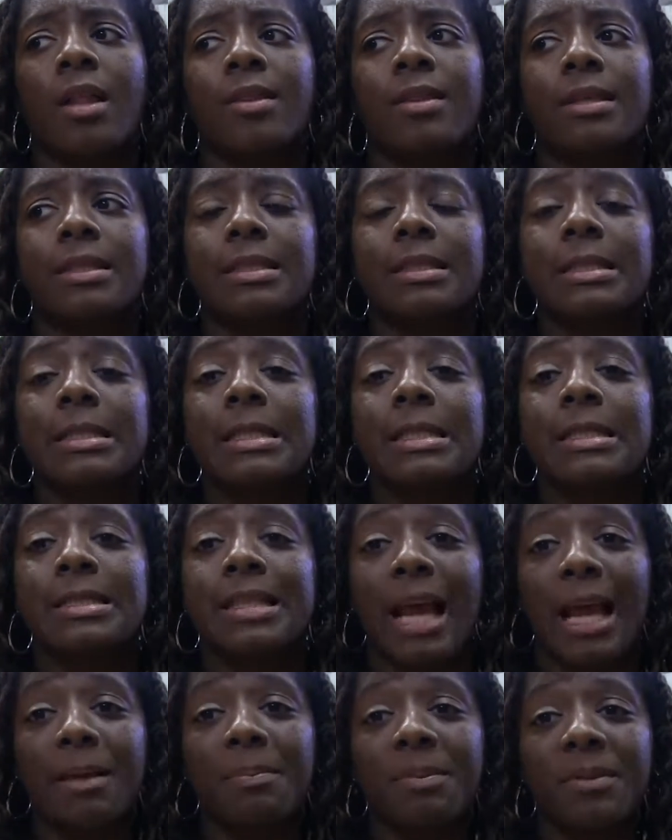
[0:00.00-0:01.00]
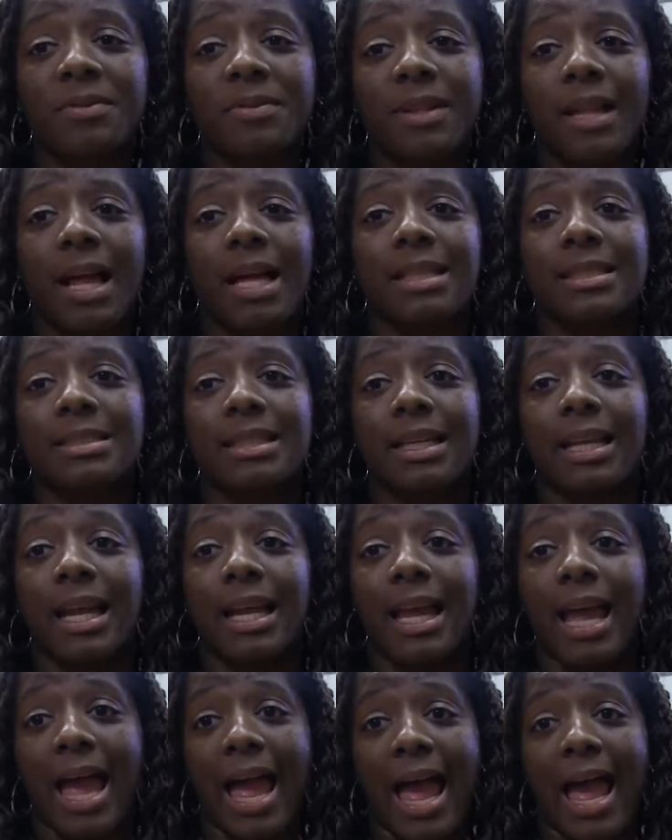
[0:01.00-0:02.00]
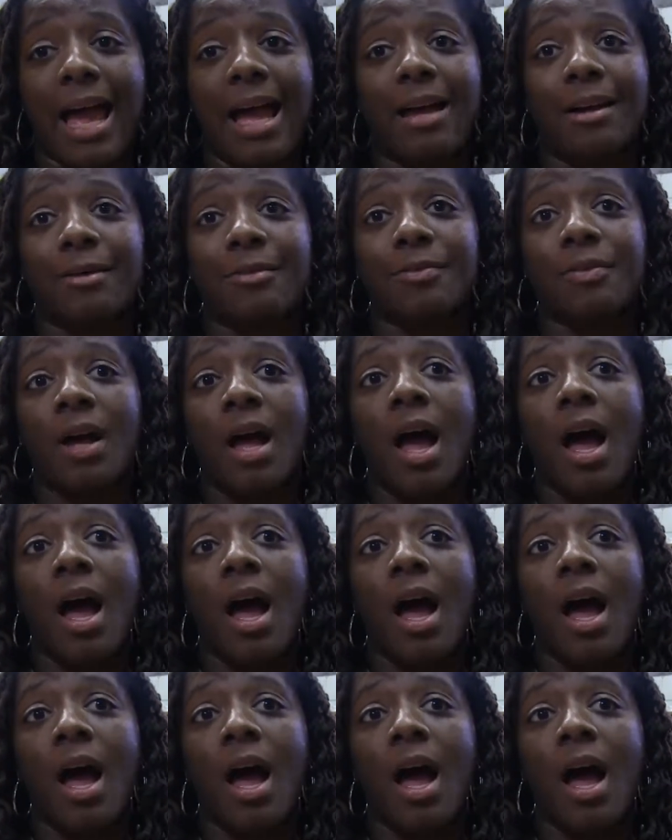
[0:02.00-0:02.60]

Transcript: the type of class that I have,